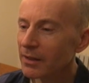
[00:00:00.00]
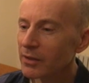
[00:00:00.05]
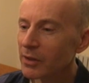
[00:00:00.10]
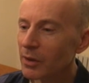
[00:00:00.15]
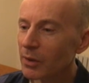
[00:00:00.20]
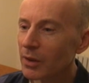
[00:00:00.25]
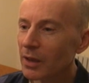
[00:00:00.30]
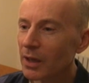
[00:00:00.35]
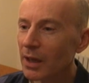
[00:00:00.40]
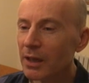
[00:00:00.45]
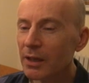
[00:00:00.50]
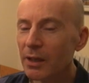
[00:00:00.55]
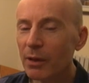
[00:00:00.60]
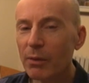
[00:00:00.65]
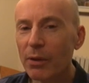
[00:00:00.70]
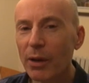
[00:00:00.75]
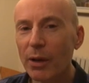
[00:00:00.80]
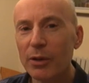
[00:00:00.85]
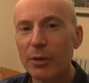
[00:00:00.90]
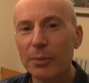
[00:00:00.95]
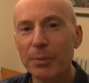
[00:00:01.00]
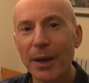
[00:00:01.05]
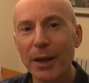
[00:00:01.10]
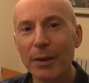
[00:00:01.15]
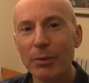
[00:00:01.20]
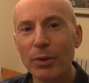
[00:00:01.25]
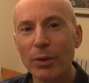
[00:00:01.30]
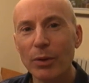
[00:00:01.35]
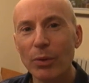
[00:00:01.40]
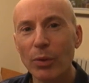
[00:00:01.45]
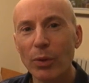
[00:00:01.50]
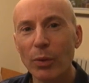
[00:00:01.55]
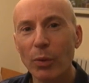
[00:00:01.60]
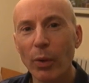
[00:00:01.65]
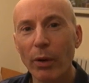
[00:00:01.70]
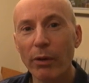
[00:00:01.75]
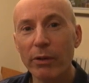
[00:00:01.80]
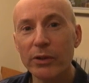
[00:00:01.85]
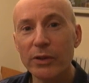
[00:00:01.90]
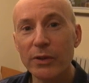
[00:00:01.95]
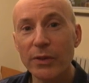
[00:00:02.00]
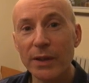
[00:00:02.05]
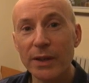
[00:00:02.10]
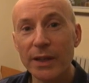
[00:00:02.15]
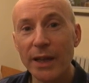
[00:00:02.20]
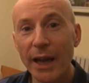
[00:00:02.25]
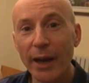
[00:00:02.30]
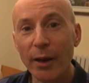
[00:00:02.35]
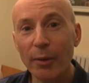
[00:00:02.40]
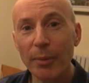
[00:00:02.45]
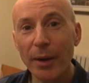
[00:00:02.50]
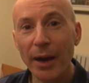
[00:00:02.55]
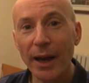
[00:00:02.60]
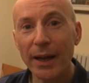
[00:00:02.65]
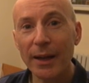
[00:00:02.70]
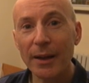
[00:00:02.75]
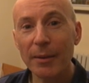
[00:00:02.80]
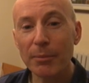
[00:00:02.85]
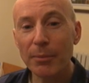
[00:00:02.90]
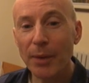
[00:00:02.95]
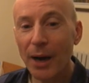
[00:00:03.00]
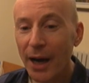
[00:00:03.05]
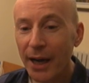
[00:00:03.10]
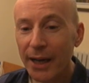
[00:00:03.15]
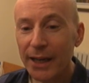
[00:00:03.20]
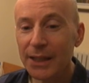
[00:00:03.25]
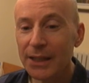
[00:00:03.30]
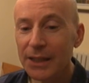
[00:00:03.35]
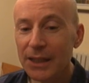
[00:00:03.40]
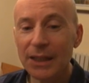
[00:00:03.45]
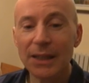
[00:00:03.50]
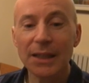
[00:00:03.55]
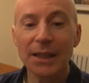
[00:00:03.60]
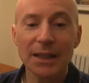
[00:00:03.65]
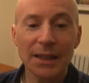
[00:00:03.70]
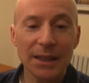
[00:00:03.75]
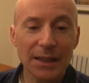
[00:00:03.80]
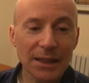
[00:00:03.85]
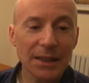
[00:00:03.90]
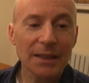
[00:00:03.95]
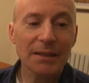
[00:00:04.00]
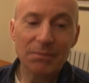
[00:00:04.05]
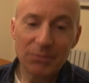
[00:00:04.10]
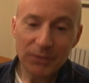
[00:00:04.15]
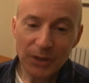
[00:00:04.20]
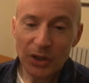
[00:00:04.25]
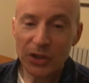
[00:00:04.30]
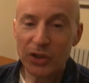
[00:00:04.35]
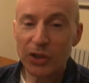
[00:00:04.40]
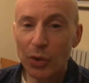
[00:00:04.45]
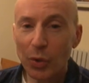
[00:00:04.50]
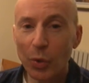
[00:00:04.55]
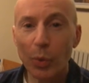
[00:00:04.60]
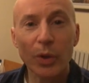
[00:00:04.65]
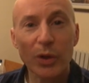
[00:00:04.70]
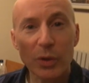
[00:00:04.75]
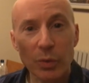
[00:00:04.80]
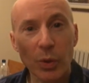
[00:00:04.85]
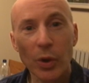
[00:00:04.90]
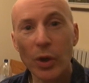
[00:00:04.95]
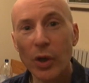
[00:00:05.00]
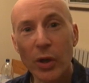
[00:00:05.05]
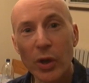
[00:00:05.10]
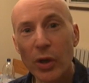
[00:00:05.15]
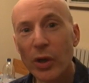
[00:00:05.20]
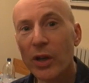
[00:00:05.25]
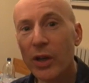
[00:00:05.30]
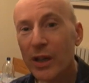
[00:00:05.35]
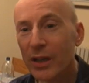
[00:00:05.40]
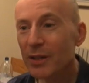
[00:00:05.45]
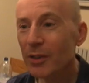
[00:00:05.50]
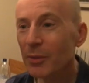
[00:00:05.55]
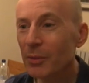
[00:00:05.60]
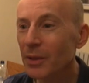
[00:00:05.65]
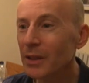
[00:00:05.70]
so that I don't go to bed with all the worries of the day on my mind. Doesn't always work, because